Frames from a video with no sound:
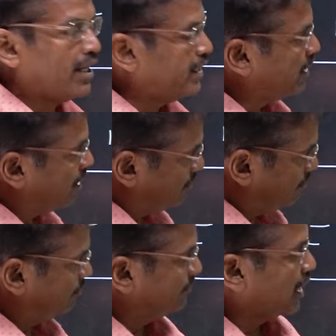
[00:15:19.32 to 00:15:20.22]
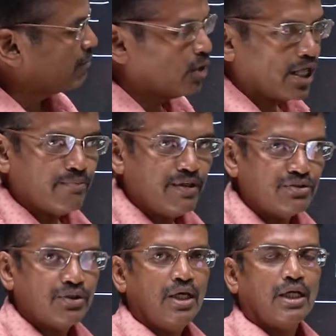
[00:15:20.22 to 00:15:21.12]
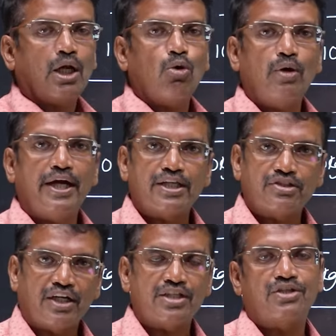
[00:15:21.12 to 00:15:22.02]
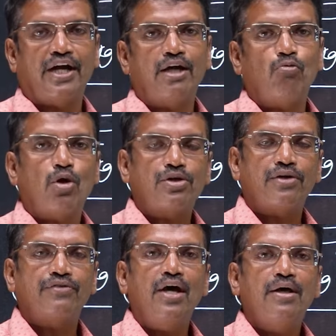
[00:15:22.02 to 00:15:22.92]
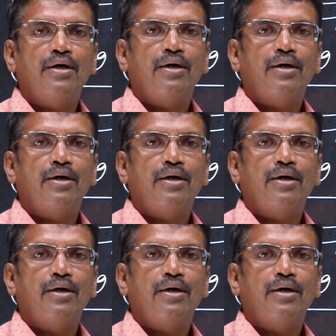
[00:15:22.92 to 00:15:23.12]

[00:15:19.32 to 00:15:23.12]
and uh, thermodynamics, now let us understand what are the